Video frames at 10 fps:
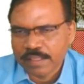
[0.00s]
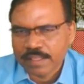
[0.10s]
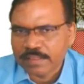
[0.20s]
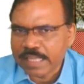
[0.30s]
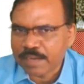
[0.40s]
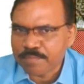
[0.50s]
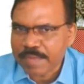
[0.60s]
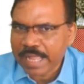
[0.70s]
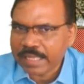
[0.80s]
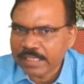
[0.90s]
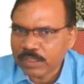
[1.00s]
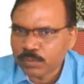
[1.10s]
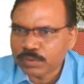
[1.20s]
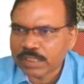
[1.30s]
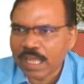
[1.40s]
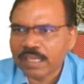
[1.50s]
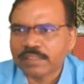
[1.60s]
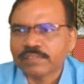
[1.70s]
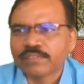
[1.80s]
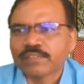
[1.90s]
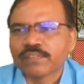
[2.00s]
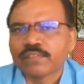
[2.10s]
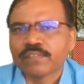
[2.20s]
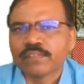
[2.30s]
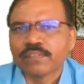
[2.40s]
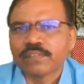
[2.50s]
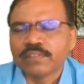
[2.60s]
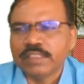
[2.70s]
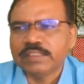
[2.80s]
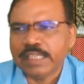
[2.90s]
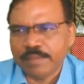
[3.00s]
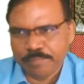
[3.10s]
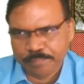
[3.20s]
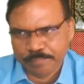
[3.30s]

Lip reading: their magnitudes are the same,